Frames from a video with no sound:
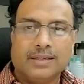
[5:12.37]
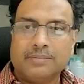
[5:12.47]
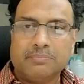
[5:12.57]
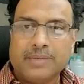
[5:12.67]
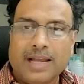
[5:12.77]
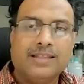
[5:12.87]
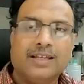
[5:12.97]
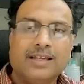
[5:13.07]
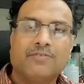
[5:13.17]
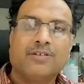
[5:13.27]

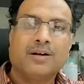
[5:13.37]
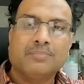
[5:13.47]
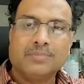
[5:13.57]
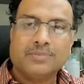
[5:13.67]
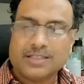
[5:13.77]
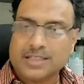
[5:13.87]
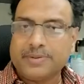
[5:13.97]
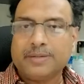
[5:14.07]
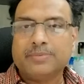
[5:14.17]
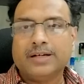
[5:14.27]
anything from
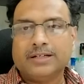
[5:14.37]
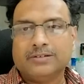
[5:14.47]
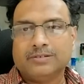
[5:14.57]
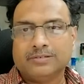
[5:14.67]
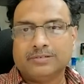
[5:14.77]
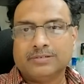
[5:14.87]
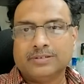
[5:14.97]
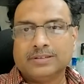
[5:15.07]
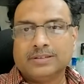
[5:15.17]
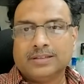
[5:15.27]
susceptibility to
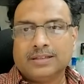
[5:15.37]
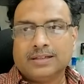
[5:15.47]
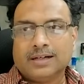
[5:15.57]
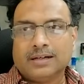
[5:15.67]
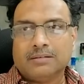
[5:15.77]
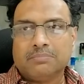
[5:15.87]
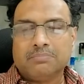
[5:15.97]
a